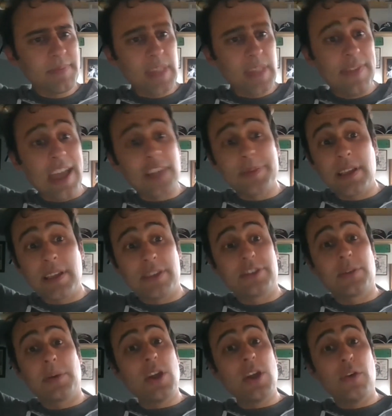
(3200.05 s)
And that's because there
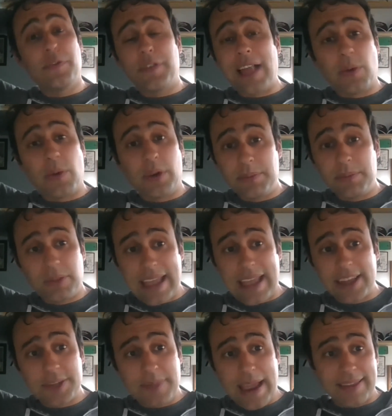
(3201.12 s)
were no flowering
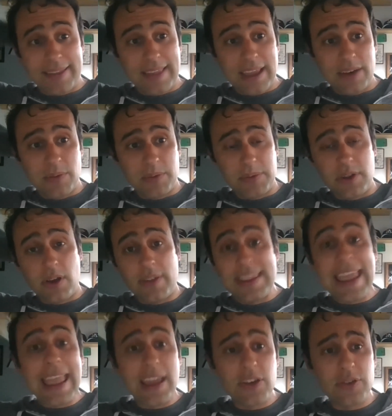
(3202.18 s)
plants back then, what we call the
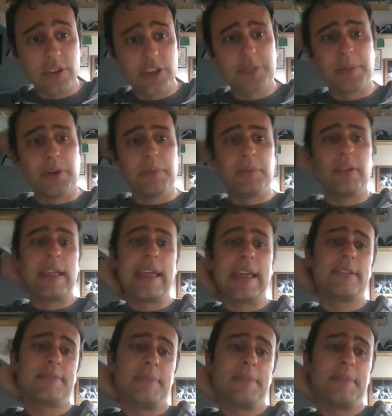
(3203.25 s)
angiosperm plants.